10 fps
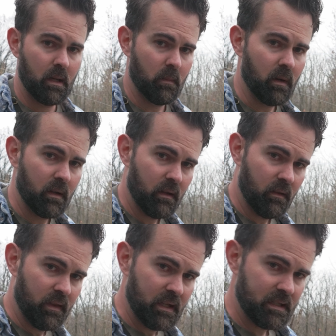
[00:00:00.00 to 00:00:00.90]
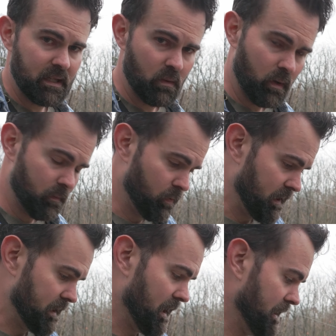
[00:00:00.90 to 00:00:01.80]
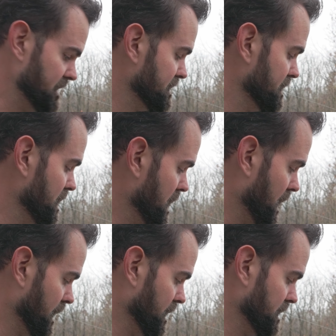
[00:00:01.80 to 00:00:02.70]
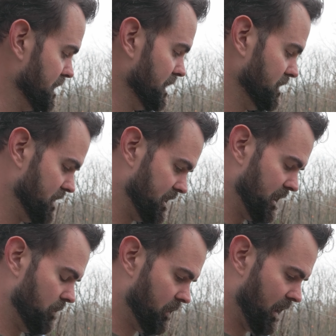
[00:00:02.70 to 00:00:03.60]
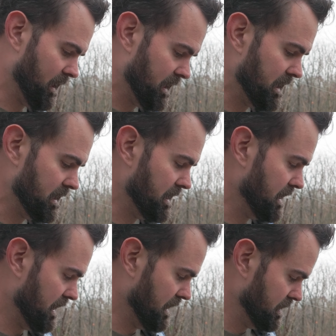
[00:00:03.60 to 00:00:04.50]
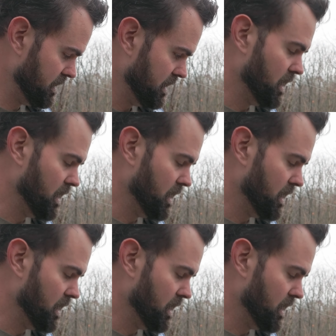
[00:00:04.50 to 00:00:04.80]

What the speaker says: But this can work pretty nice to keep that heat in.